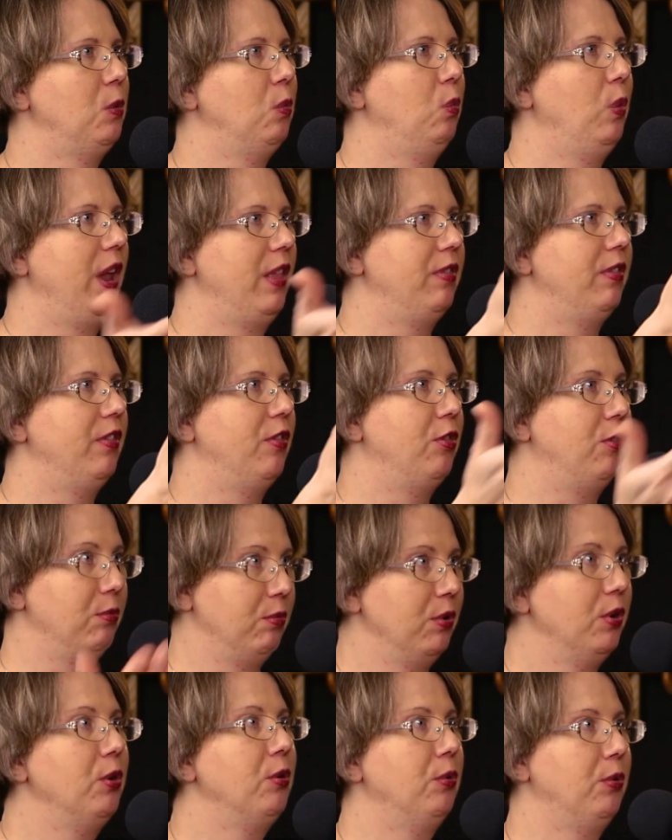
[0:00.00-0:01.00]
went
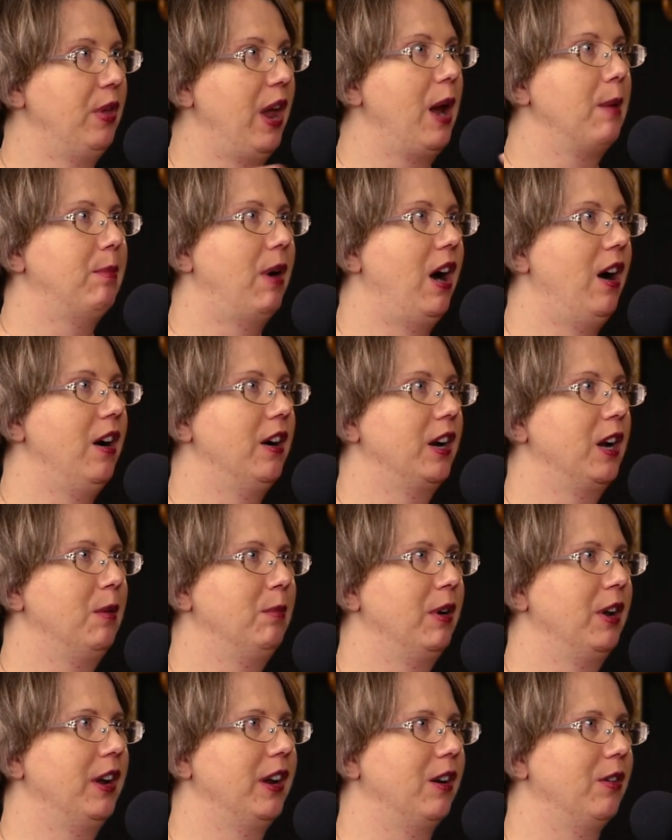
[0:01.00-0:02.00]
through that park, and I'm
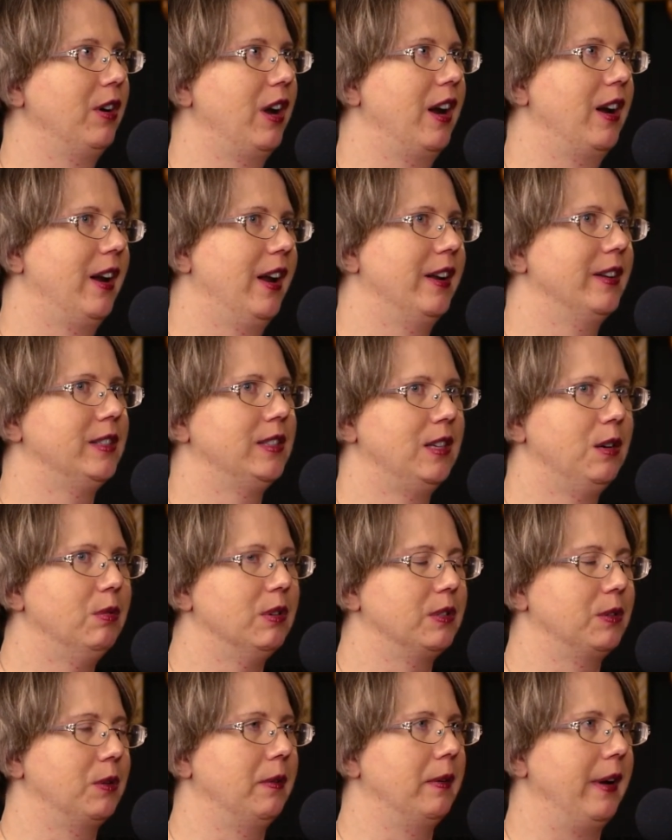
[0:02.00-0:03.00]
like, okay, I got to see
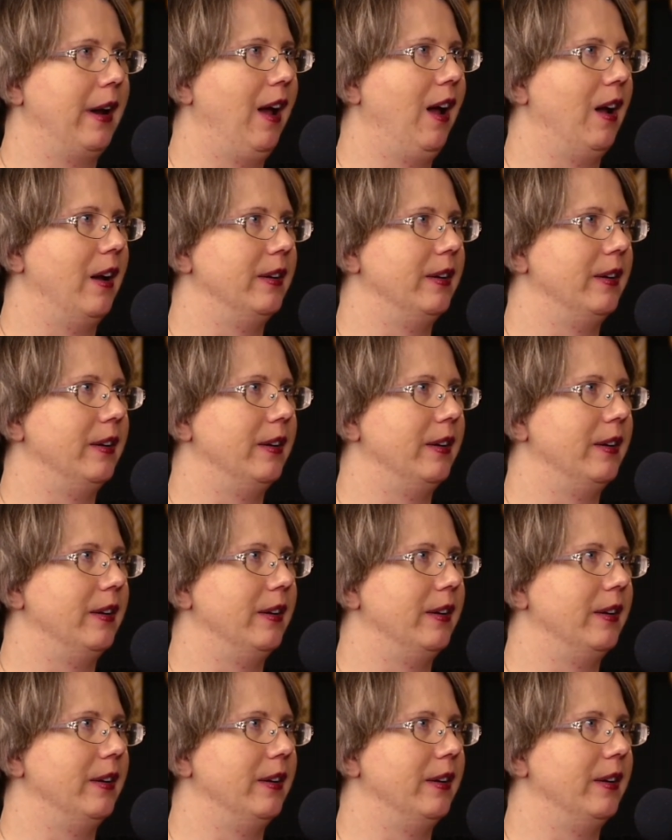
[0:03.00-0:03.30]
what's going on.